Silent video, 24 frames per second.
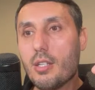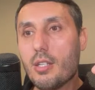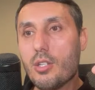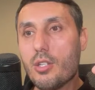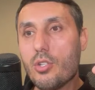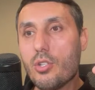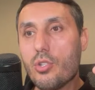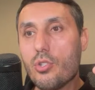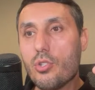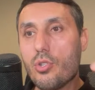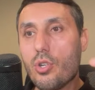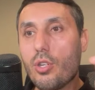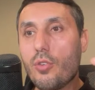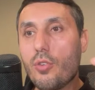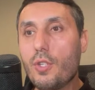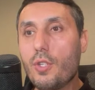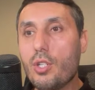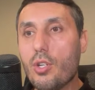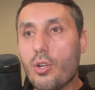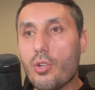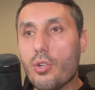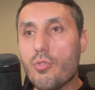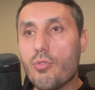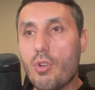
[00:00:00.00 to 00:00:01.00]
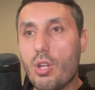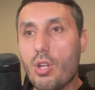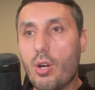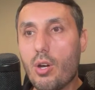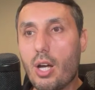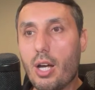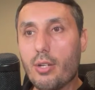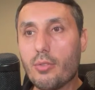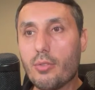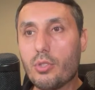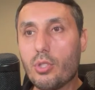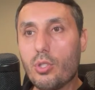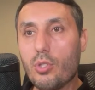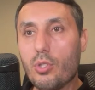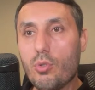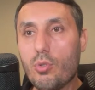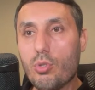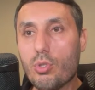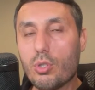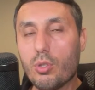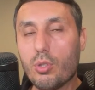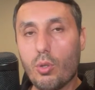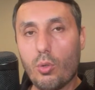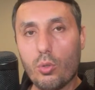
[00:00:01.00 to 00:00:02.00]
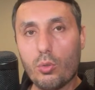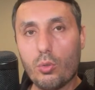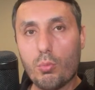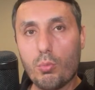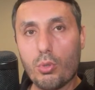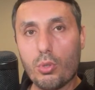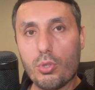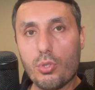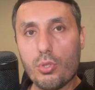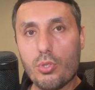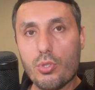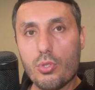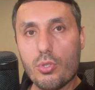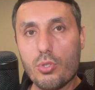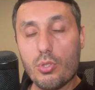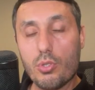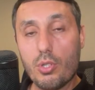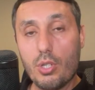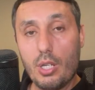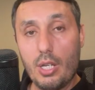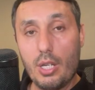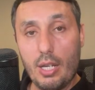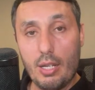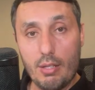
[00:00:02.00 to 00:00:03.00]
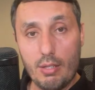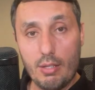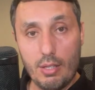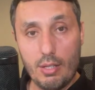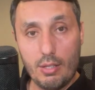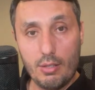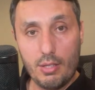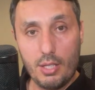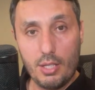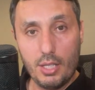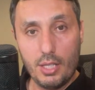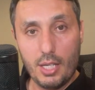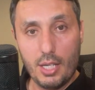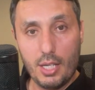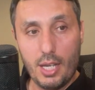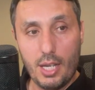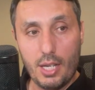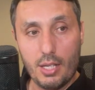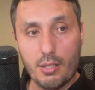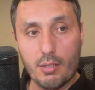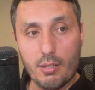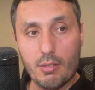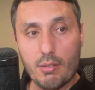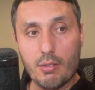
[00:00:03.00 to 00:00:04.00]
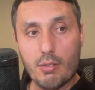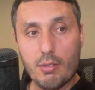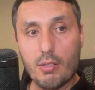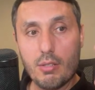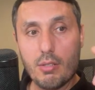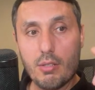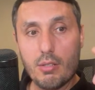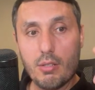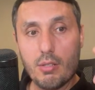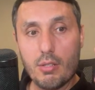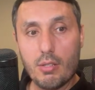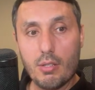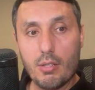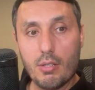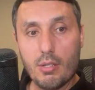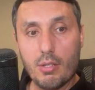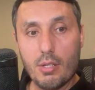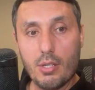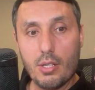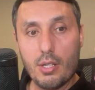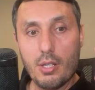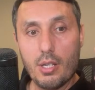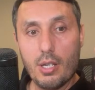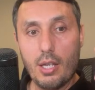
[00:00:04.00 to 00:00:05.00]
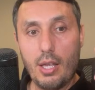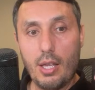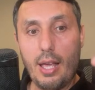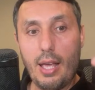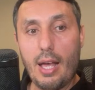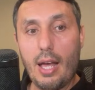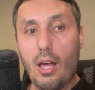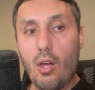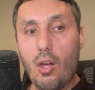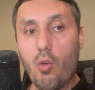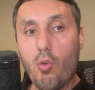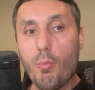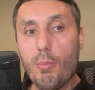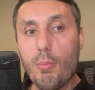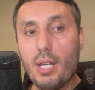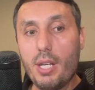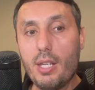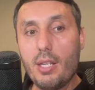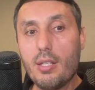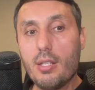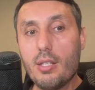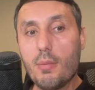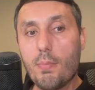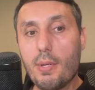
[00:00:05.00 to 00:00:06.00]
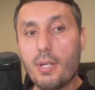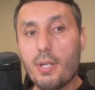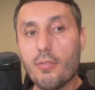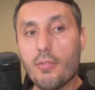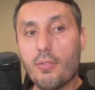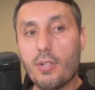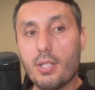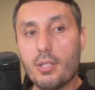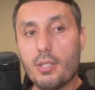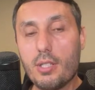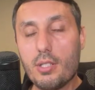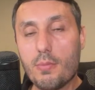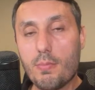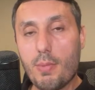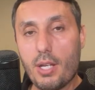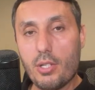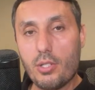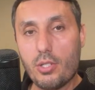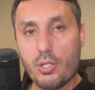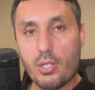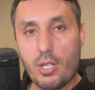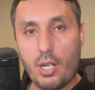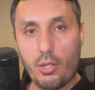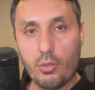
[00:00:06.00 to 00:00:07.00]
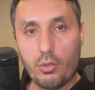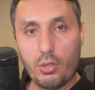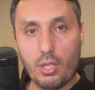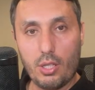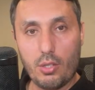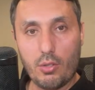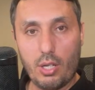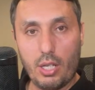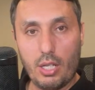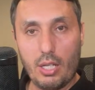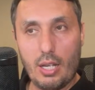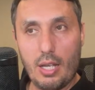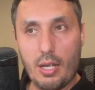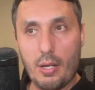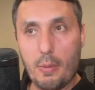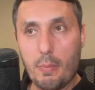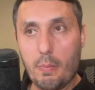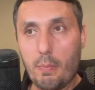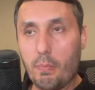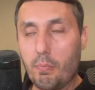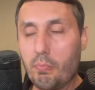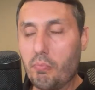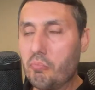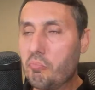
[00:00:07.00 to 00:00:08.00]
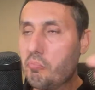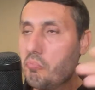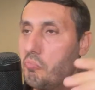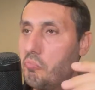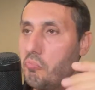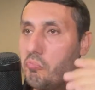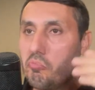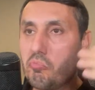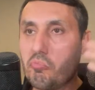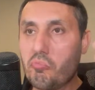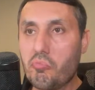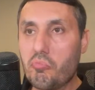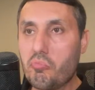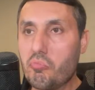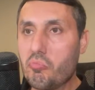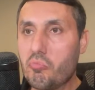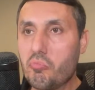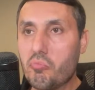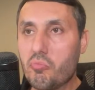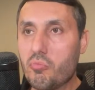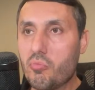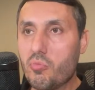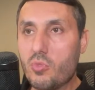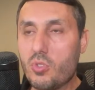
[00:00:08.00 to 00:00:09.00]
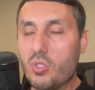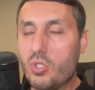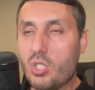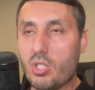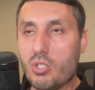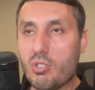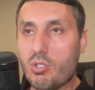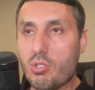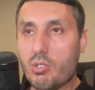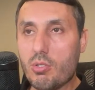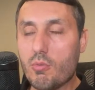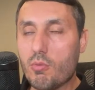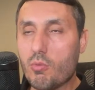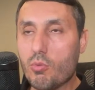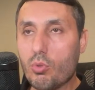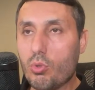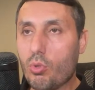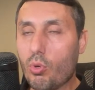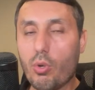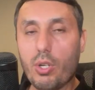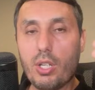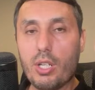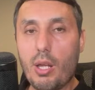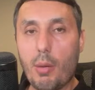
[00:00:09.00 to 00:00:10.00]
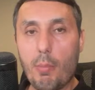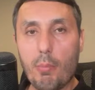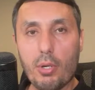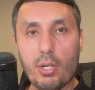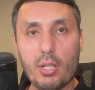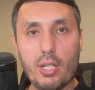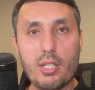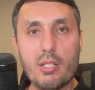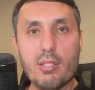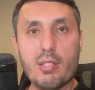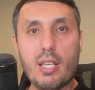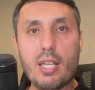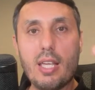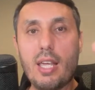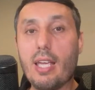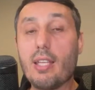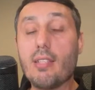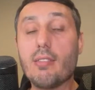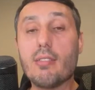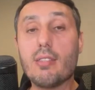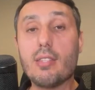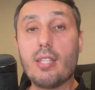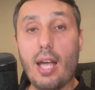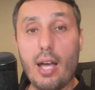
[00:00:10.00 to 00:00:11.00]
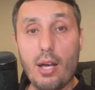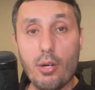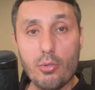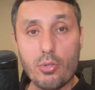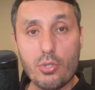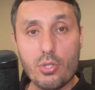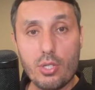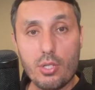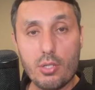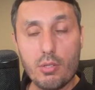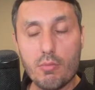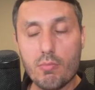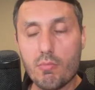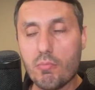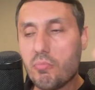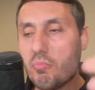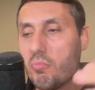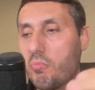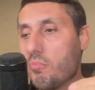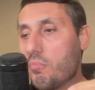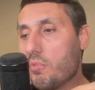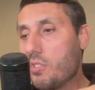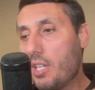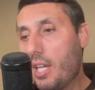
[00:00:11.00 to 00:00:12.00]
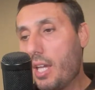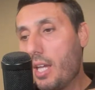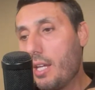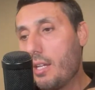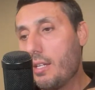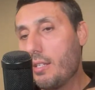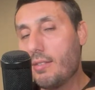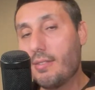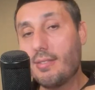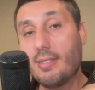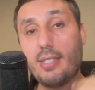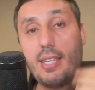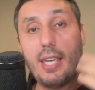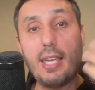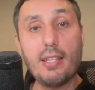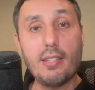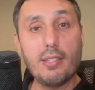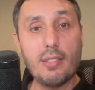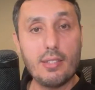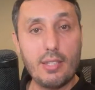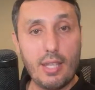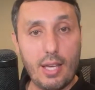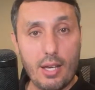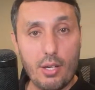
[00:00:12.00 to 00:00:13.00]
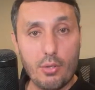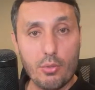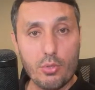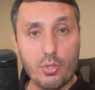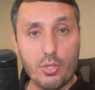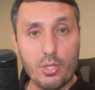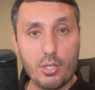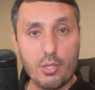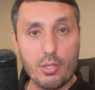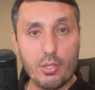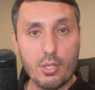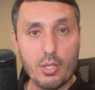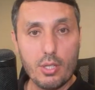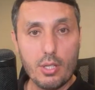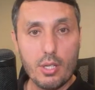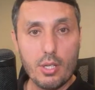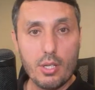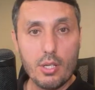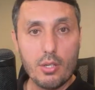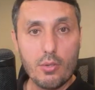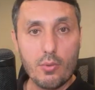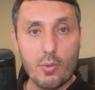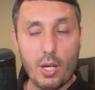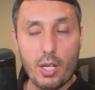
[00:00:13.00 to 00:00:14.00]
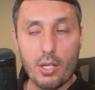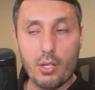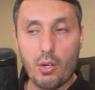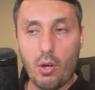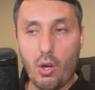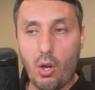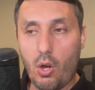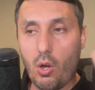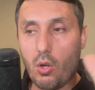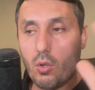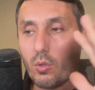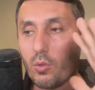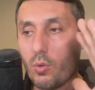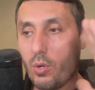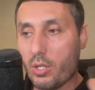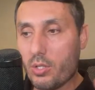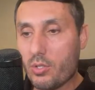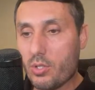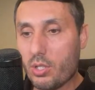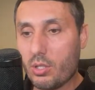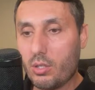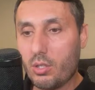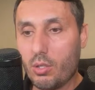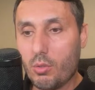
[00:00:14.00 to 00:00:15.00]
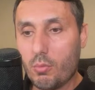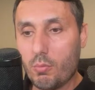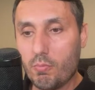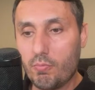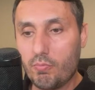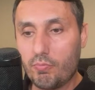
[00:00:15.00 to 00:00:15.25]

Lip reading: So if you don't know how to use load boards, and think again, how many independent freight dispatchers out there right now? Just throw a number, let's say 8,000, say 10,000, right, all across the globe.